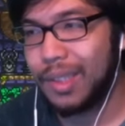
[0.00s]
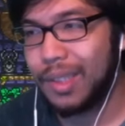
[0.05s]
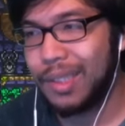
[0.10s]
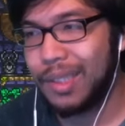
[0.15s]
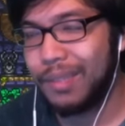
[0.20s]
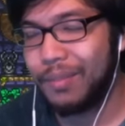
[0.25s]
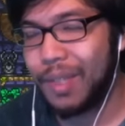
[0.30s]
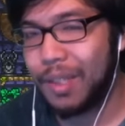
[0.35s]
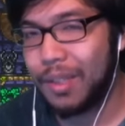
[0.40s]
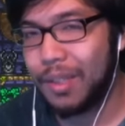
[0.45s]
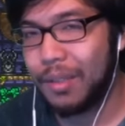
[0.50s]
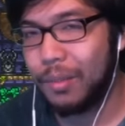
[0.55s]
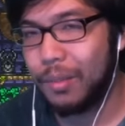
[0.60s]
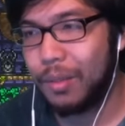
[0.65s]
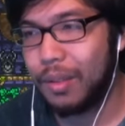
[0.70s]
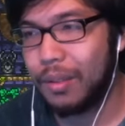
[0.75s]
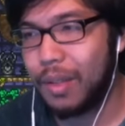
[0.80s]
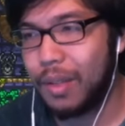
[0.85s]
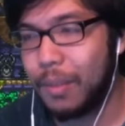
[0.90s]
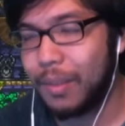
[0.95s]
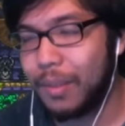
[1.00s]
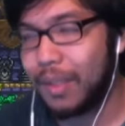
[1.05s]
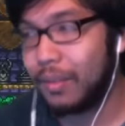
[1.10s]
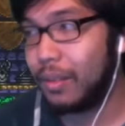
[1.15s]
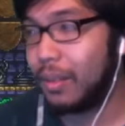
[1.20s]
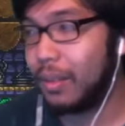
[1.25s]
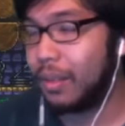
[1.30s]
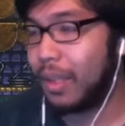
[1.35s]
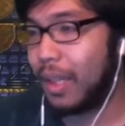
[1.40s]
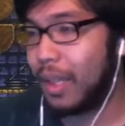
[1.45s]
If that is one. I'm gonna have
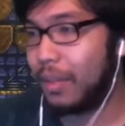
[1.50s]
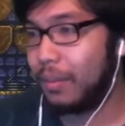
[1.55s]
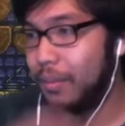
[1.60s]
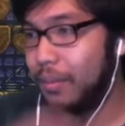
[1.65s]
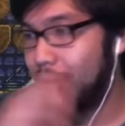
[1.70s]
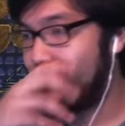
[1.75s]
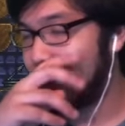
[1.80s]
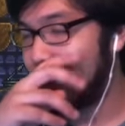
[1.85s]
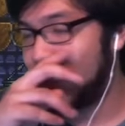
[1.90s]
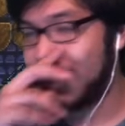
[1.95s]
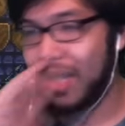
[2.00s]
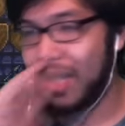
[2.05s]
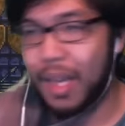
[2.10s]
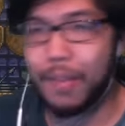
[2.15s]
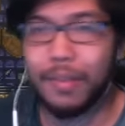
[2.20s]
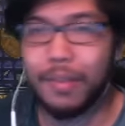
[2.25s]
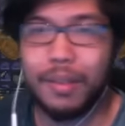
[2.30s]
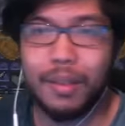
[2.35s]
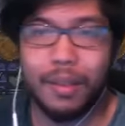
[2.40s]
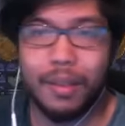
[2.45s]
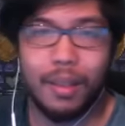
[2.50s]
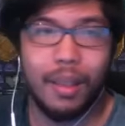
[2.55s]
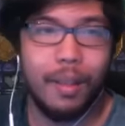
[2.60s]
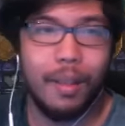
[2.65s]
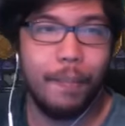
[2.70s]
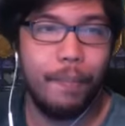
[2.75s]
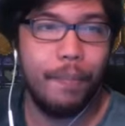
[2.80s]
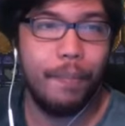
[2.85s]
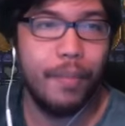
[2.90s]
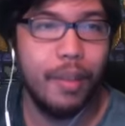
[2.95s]
to look at all the slimes in the
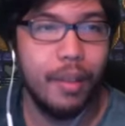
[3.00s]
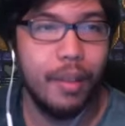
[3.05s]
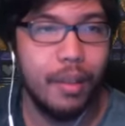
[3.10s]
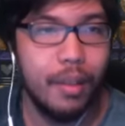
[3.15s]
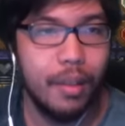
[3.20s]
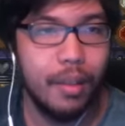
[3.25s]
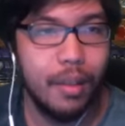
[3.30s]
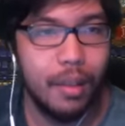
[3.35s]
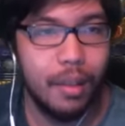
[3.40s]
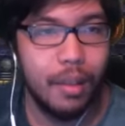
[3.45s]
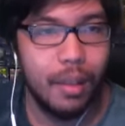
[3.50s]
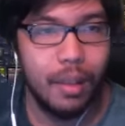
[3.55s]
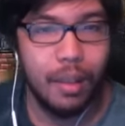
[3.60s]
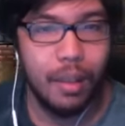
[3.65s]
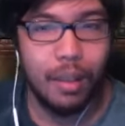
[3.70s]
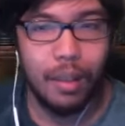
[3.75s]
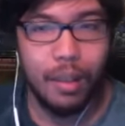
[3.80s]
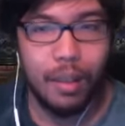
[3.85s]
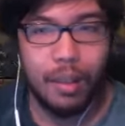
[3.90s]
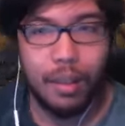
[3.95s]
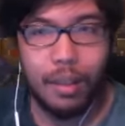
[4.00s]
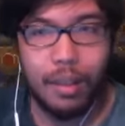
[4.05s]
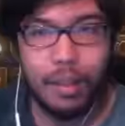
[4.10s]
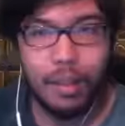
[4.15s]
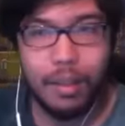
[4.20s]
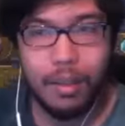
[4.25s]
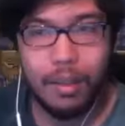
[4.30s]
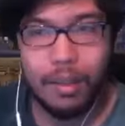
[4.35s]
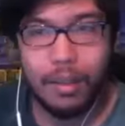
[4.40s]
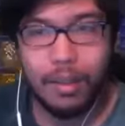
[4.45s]
game.
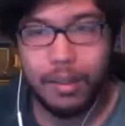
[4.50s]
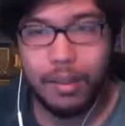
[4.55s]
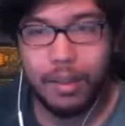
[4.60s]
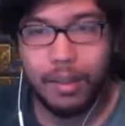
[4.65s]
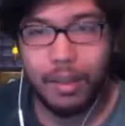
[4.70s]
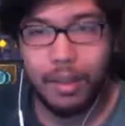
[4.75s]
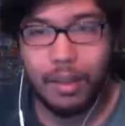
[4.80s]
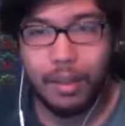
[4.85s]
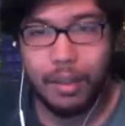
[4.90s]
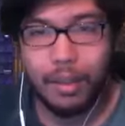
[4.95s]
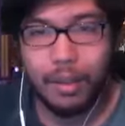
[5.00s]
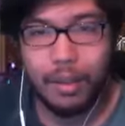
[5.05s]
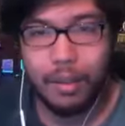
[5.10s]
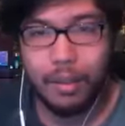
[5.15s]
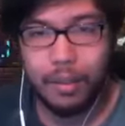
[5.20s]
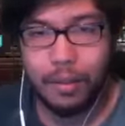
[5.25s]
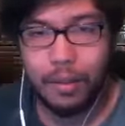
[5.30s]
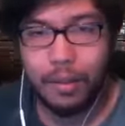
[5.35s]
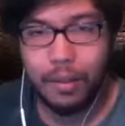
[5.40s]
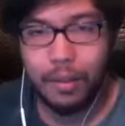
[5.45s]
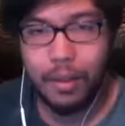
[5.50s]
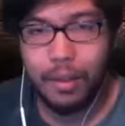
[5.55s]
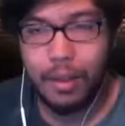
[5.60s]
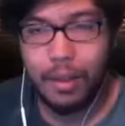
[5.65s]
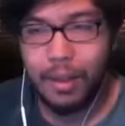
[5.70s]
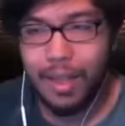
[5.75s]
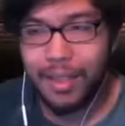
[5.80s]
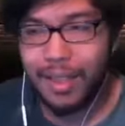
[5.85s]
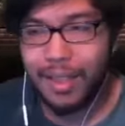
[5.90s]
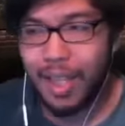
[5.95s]
Let's see here.
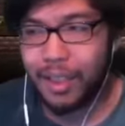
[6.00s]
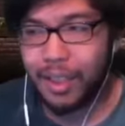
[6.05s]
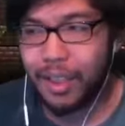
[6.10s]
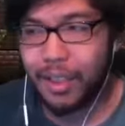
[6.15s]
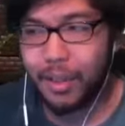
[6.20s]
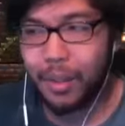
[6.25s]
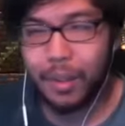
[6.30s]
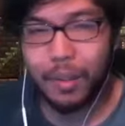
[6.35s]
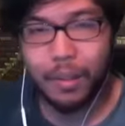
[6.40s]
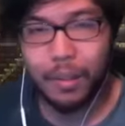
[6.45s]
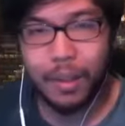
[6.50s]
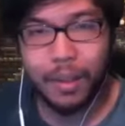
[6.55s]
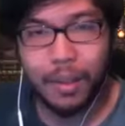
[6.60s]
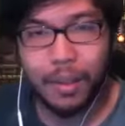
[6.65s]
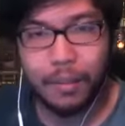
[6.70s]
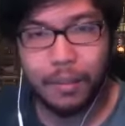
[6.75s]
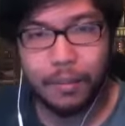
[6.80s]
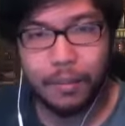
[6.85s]
Let's actually do that right now.